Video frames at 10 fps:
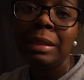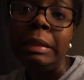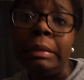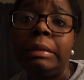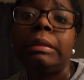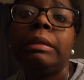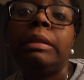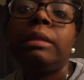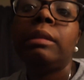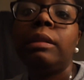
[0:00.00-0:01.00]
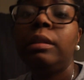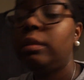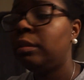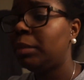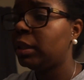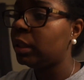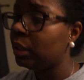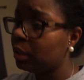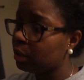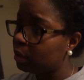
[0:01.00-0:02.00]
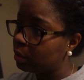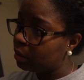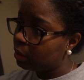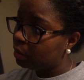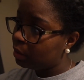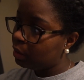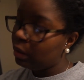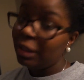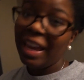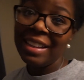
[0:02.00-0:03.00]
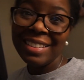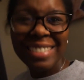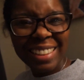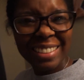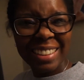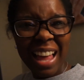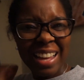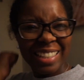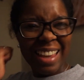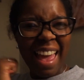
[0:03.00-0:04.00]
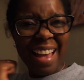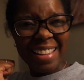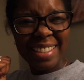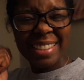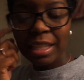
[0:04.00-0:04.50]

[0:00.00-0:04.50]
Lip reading: at least 6 o'clock. Let me see. Yes, it's 6 o'clock. Yes.